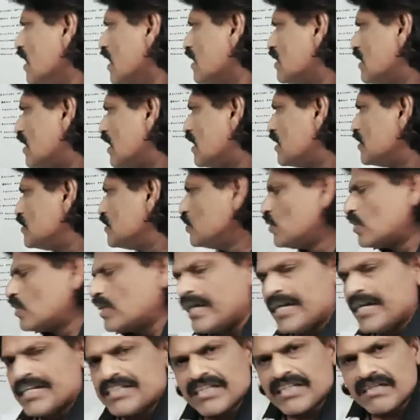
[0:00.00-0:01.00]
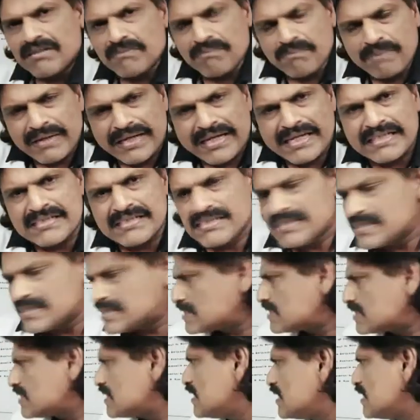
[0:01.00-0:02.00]
The neurulation
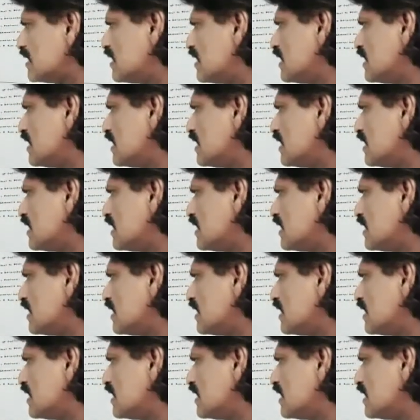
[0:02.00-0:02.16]
begins